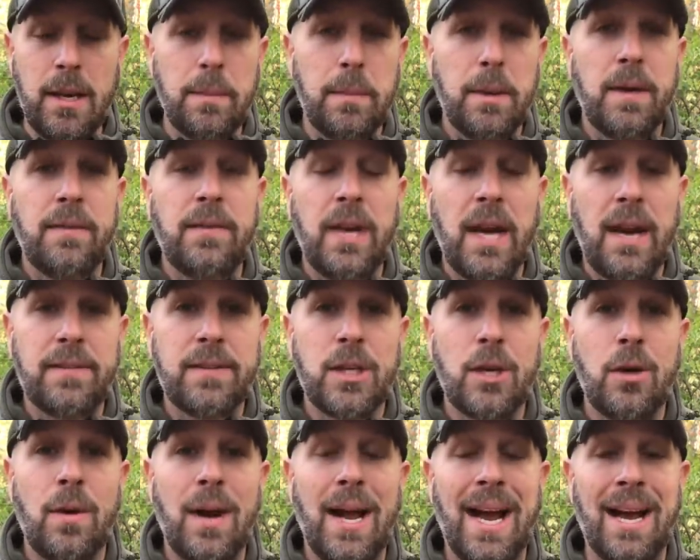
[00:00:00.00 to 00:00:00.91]
but if you have to
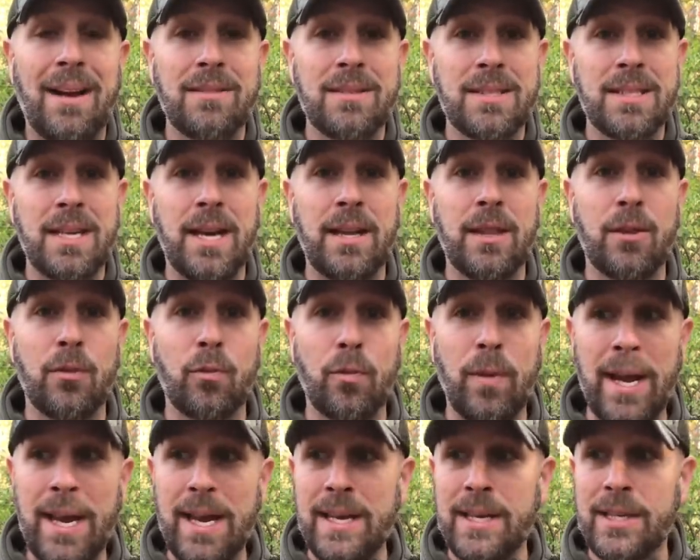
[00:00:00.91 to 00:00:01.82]
go outside the
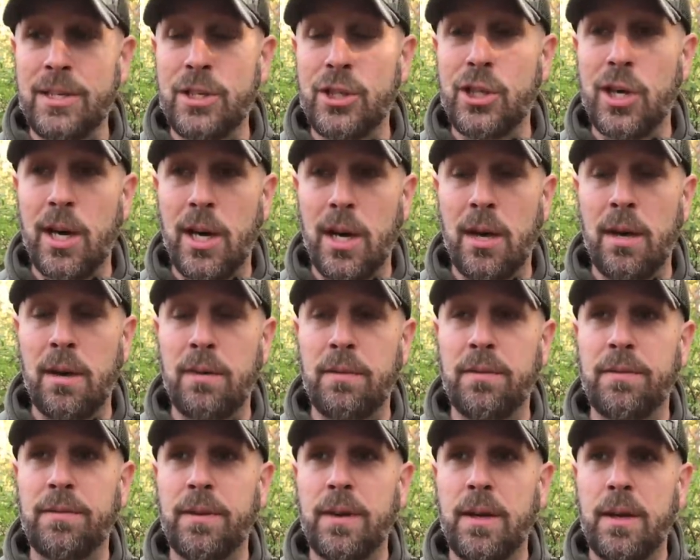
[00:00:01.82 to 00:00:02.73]
range
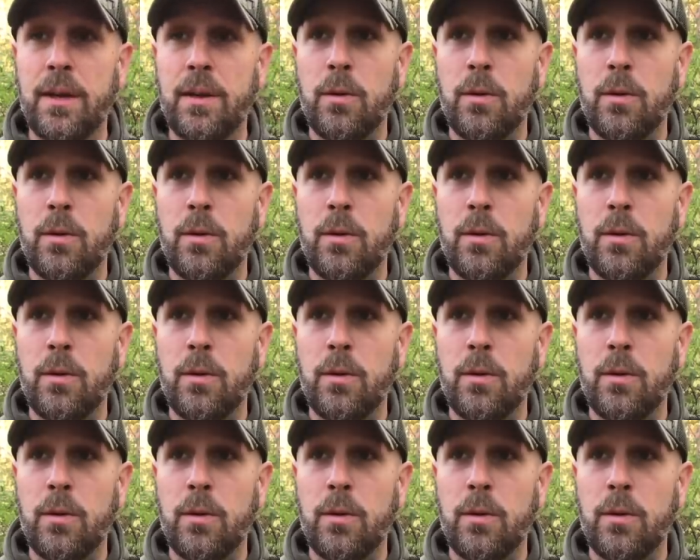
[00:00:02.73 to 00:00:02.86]
of